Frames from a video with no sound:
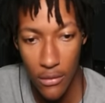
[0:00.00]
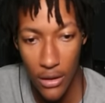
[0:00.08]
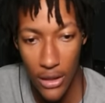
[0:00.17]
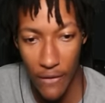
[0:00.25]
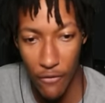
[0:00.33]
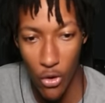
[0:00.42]

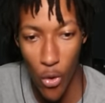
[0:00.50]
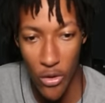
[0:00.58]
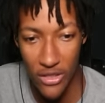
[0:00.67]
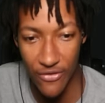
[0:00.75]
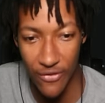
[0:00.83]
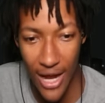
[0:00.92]
Can I record
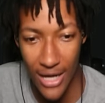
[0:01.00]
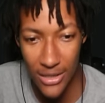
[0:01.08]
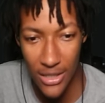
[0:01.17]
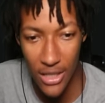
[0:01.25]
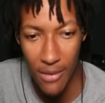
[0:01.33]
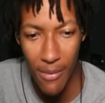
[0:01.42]
this
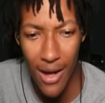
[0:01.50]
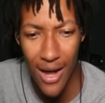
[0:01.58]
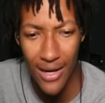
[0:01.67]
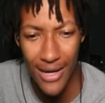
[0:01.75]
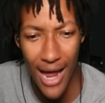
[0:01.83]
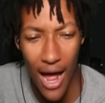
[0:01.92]
flashlight? Come
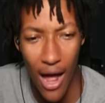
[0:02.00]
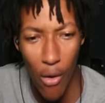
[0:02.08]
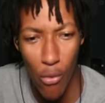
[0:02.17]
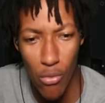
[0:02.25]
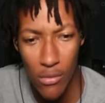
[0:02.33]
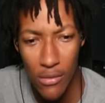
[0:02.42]
on
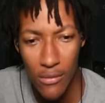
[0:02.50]
now.